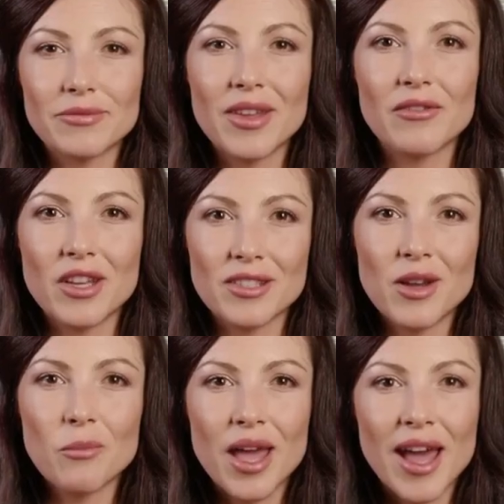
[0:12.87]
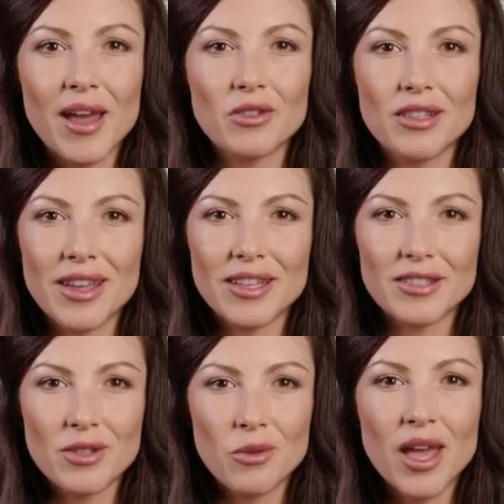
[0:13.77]
If I sell my house, can I
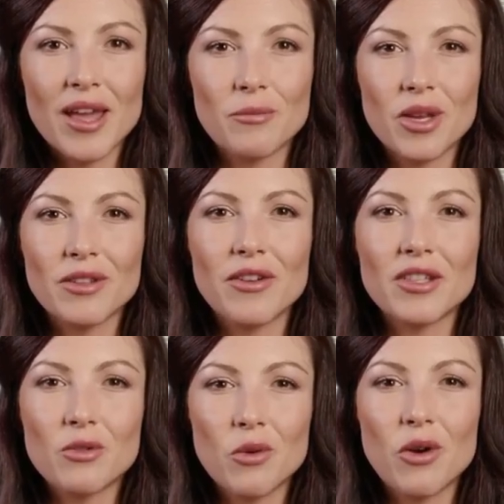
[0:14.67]
still claim universal